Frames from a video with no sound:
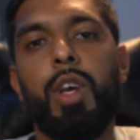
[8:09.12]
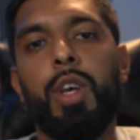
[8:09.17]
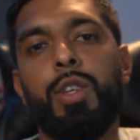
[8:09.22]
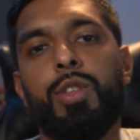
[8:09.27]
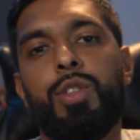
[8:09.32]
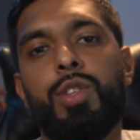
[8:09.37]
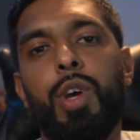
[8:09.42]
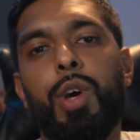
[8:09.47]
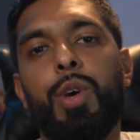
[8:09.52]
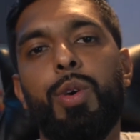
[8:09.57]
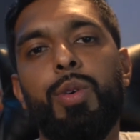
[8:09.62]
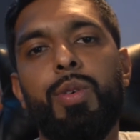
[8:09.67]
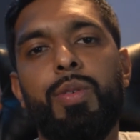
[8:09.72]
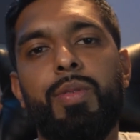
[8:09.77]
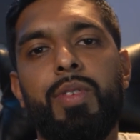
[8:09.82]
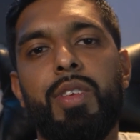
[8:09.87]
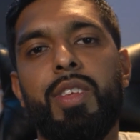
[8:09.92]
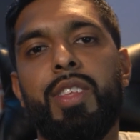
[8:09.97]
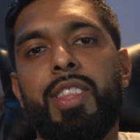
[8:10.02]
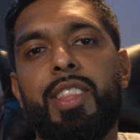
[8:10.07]
So
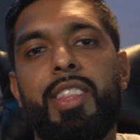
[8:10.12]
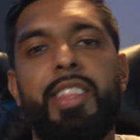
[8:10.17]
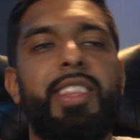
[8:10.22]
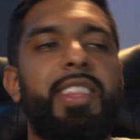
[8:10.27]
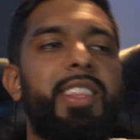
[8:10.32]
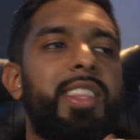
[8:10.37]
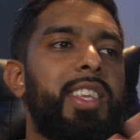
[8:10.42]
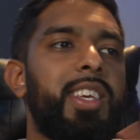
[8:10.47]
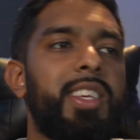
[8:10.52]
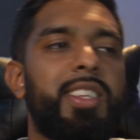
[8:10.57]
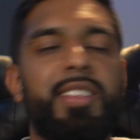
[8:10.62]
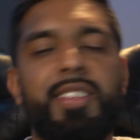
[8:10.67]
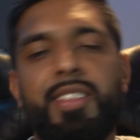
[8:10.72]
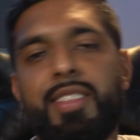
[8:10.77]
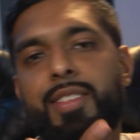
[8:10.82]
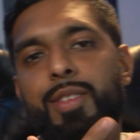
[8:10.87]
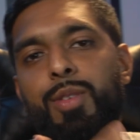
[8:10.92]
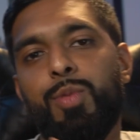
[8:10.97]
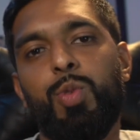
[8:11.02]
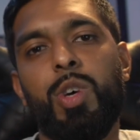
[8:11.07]

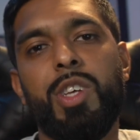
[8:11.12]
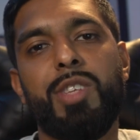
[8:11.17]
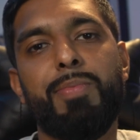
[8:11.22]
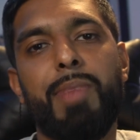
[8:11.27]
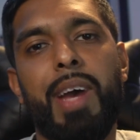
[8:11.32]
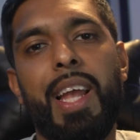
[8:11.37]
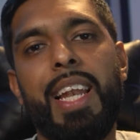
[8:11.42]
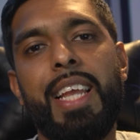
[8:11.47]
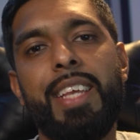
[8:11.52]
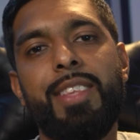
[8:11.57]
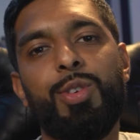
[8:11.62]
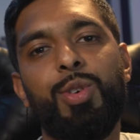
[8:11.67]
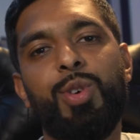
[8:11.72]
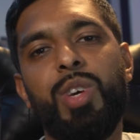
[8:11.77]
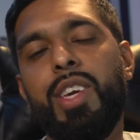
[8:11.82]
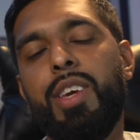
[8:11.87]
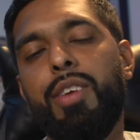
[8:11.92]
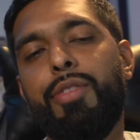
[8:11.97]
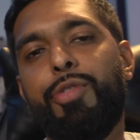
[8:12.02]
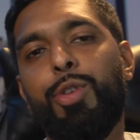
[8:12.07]
this was my little
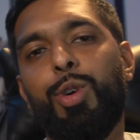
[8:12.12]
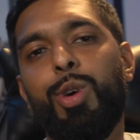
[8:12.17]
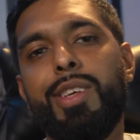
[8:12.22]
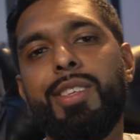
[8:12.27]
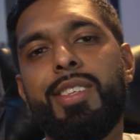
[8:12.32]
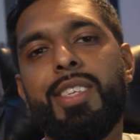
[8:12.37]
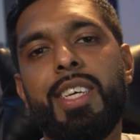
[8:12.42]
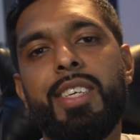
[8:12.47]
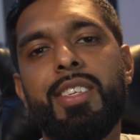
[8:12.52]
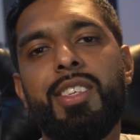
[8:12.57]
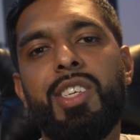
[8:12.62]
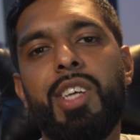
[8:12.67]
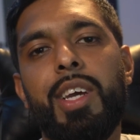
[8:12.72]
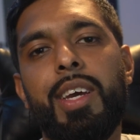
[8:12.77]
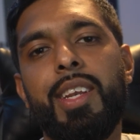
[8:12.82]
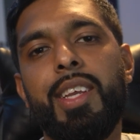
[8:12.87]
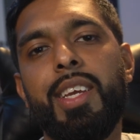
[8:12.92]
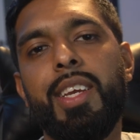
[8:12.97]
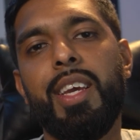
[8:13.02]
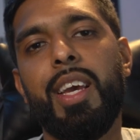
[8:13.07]
E46
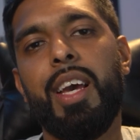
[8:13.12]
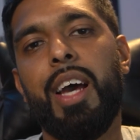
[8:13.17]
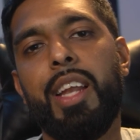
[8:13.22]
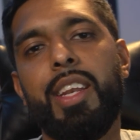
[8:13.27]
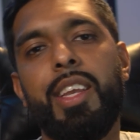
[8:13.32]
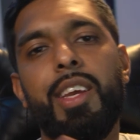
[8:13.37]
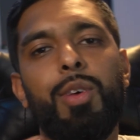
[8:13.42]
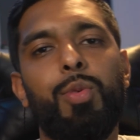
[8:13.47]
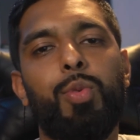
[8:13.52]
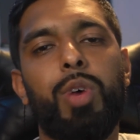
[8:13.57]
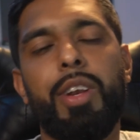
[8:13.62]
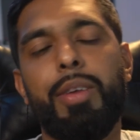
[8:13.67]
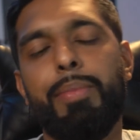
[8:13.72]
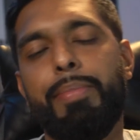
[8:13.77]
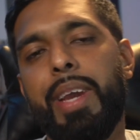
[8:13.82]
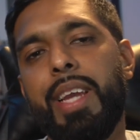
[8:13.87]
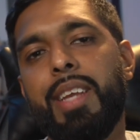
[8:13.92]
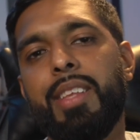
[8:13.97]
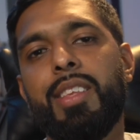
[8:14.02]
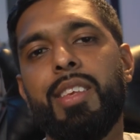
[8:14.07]
journey. I didn't want to
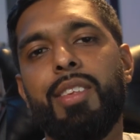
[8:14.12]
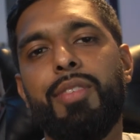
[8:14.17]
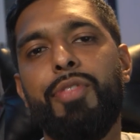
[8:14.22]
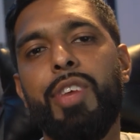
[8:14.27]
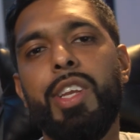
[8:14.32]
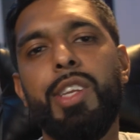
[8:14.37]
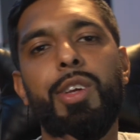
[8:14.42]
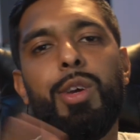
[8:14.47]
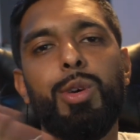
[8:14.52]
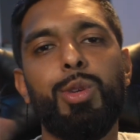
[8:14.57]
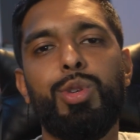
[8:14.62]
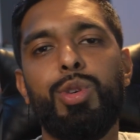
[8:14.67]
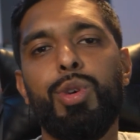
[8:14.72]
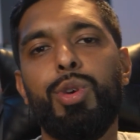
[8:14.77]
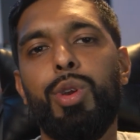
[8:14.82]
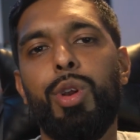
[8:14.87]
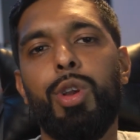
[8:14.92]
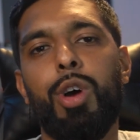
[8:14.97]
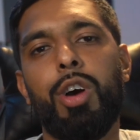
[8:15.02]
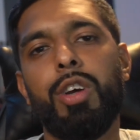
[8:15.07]
make this video
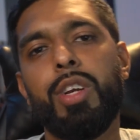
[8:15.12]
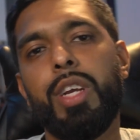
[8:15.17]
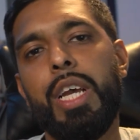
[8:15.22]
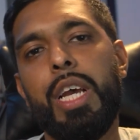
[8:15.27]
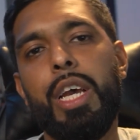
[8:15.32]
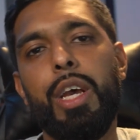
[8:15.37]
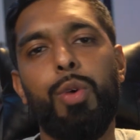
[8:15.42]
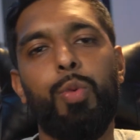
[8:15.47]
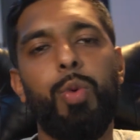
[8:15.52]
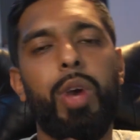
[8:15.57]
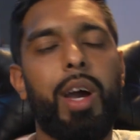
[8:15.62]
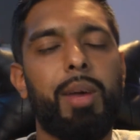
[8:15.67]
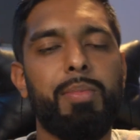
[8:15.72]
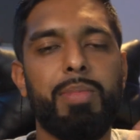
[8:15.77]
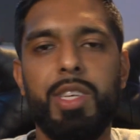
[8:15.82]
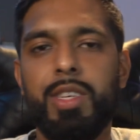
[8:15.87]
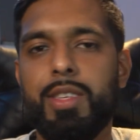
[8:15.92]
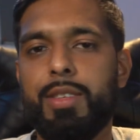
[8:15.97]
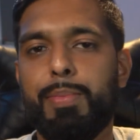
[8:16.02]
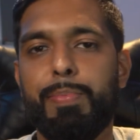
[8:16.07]
too long where
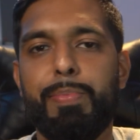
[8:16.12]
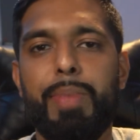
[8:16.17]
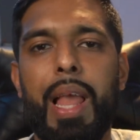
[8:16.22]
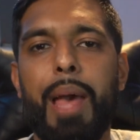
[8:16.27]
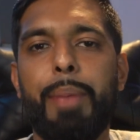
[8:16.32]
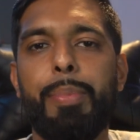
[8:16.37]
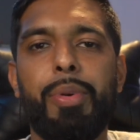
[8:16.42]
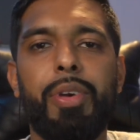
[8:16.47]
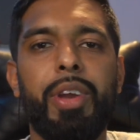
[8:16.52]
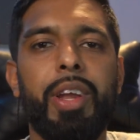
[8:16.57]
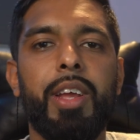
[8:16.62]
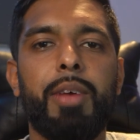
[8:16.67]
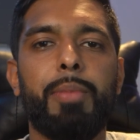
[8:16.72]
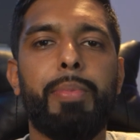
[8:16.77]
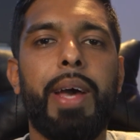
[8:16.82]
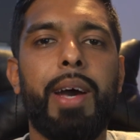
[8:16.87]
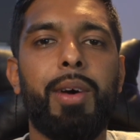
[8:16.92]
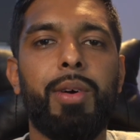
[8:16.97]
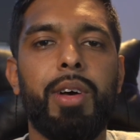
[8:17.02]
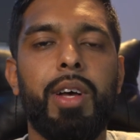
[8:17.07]
I'm just blabbering
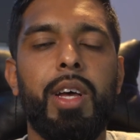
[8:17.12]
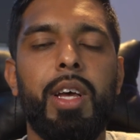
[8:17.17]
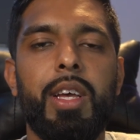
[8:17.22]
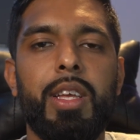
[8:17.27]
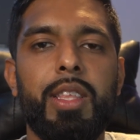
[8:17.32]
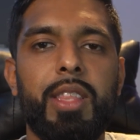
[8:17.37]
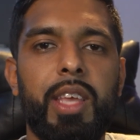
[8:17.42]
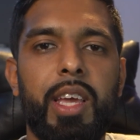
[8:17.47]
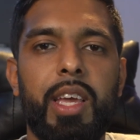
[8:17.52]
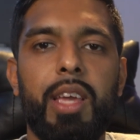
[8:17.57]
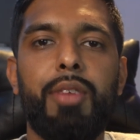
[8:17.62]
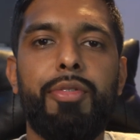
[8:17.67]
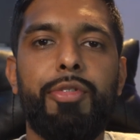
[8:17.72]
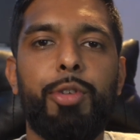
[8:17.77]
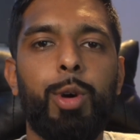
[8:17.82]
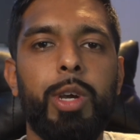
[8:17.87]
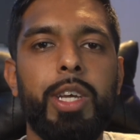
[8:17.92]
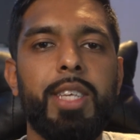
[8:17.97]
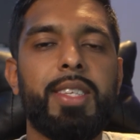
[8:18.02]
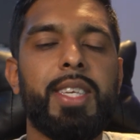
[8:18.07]
about the
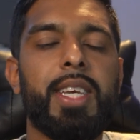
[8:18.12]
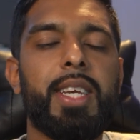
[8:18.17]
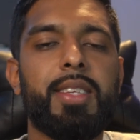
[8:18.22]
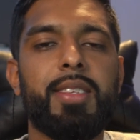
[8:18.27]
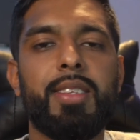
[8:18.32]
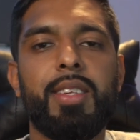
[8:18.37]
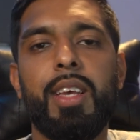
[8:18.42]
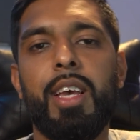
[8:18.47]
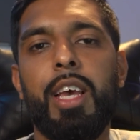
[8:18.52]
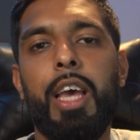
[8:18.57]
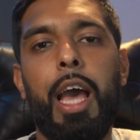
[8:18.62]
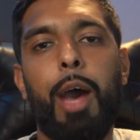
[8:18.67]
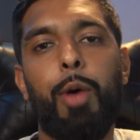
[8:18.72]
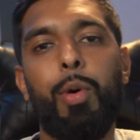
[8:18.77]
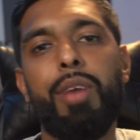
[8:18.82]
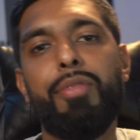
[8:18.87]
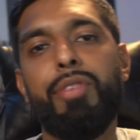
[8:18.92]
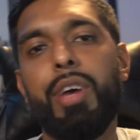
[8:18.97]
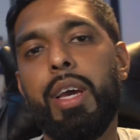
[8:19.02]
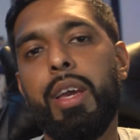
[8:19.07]
E46.
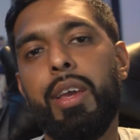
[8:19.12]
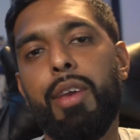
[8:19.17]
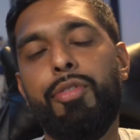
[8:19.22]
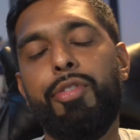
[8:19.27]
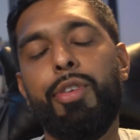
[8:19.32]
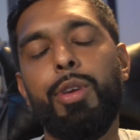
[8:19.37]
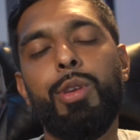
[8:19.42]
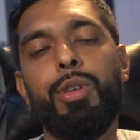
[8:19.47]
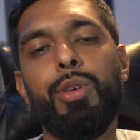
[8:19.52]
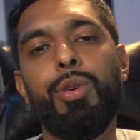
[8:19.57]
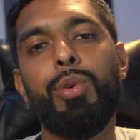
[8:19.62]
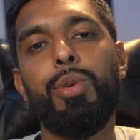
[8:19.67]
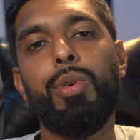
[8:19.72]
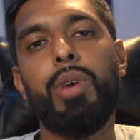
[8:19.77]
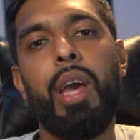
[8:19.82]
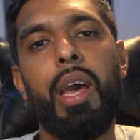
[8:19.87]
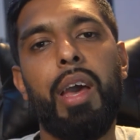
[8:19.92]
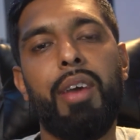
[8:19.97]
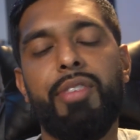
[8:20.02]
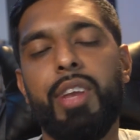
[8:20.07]
However, if you do
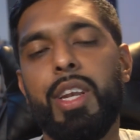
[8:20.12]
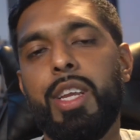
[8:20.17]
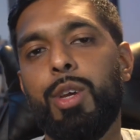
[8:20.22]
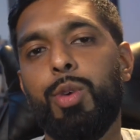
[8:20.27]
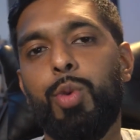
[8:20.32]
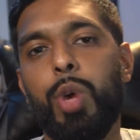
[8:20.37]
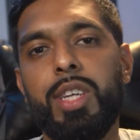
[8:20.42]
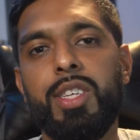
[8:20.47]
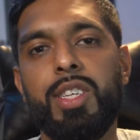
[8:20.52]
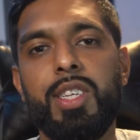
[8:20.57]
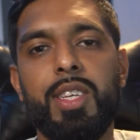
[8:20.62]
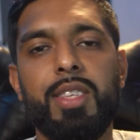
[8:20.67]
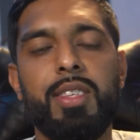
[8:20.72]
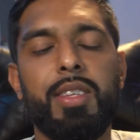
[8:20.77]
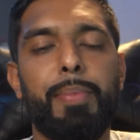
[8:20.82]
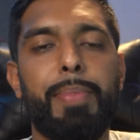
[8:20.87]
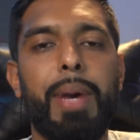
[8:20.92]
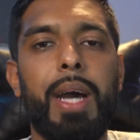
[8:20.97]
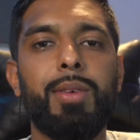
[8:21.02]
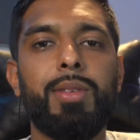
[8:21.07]
have any questions
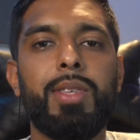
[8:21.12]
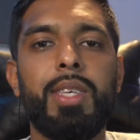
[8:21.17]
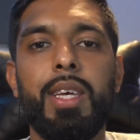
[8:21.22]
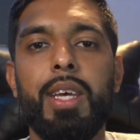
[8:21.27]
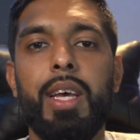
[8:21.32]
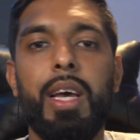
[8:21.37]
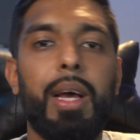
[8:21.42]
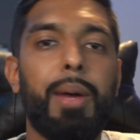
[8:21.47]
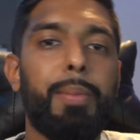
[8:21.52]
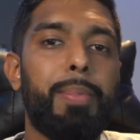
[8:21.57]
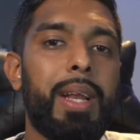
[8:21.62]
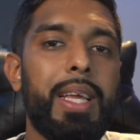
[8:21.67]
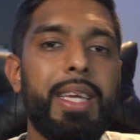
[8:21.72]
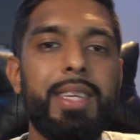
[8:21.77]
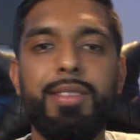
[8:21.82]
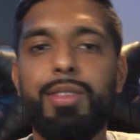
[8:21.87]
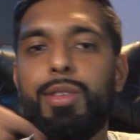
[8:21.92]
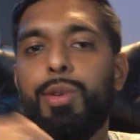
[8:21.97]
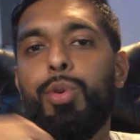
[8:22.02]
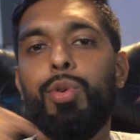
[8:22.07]
about it,
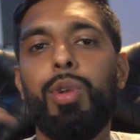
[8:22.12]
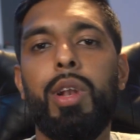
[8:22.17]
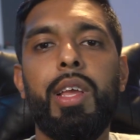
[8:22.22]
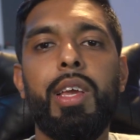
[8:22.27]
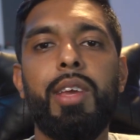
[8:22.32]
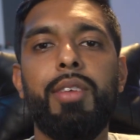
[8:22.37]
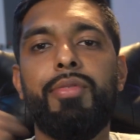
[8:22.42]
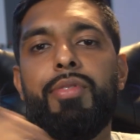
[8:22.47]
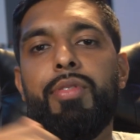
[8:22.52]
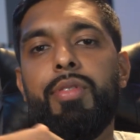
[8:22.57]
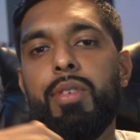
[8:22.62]
please do leave